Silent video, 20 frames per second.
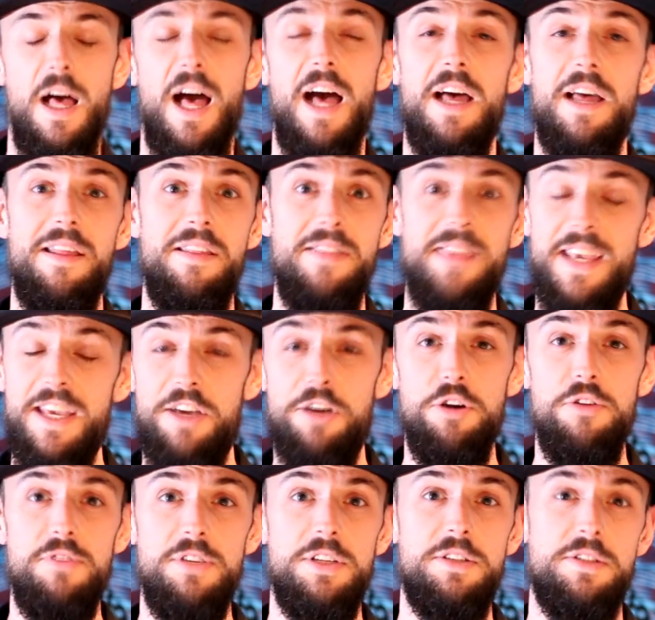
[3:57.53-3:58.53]
And they
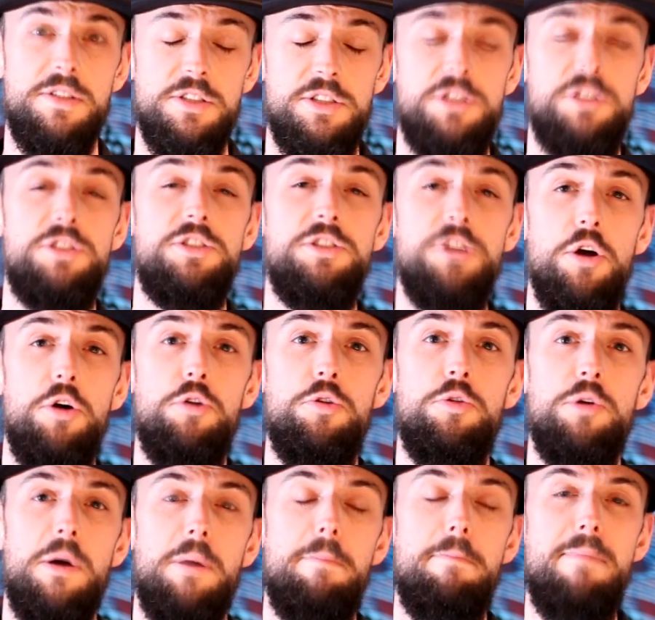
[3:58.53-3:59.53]
govern
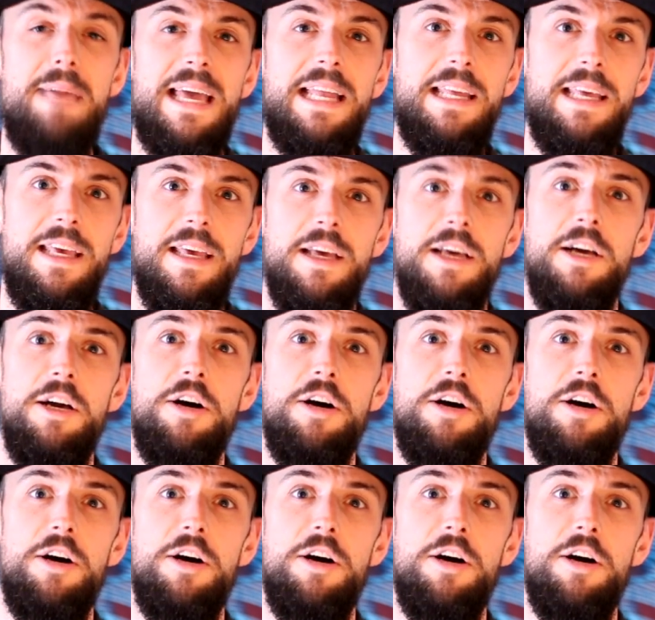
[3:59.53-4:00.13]
so many